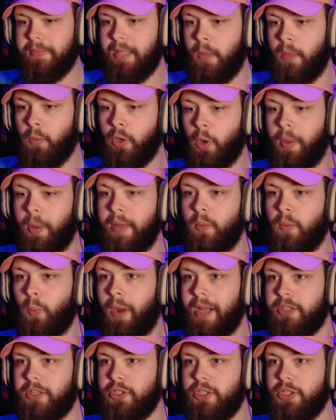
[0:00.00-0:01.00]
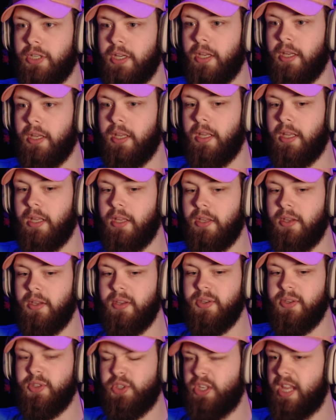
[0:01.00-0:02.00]
And we'll go ahead and watch
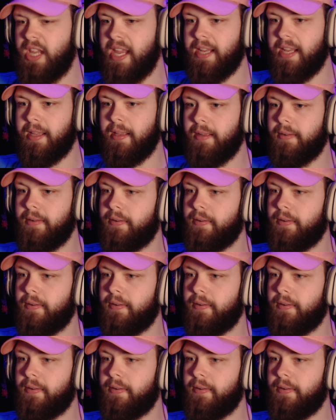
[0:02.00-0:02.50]
Sick.